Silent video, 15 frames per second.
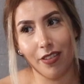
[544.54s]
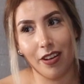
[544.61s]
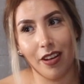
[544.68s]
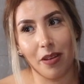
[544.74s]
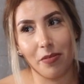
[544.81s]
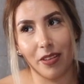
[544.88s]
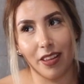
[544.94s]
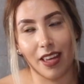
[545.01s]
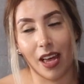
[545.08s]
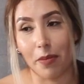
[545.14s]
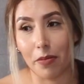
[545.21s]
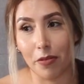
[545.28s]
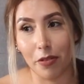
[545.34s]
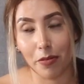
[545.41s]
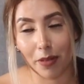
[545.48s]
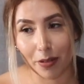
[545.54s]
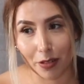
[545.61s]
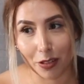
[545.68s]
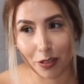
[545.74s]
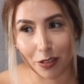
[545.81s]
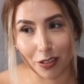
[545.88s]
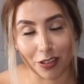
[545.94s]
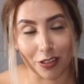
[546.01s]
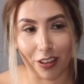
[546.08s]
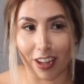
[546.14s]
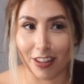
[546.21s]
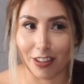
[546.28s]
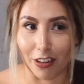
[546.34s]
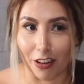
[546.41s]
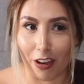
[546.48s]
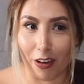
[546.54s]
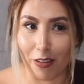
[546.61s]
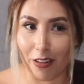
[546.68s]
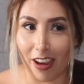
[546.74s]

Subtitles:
all, I'm really happy with my results, so that's a no.